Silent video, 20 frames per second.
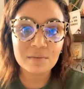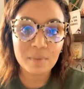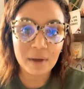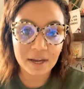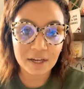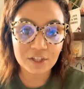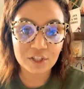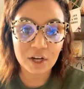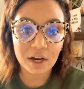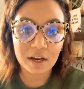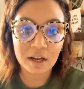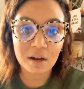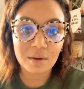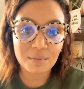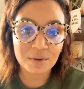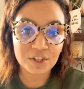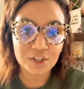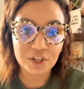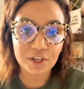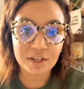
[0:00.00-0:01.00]
paycheck
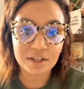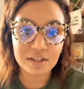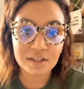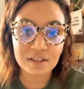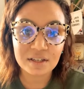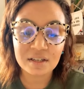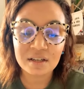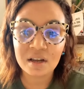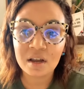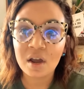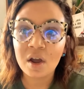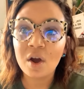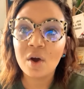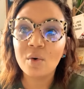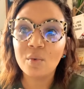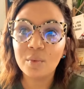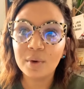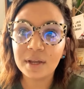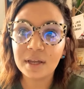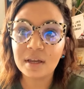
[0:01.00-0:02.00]
commissions,
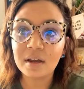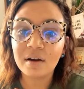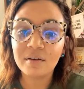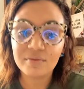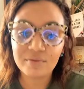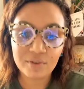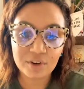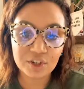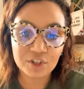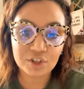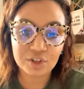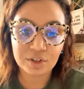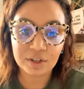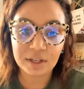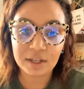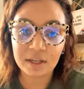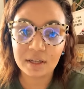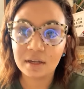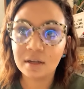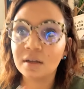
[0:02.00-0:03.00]
we
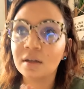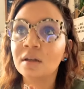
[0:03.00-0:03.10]
officially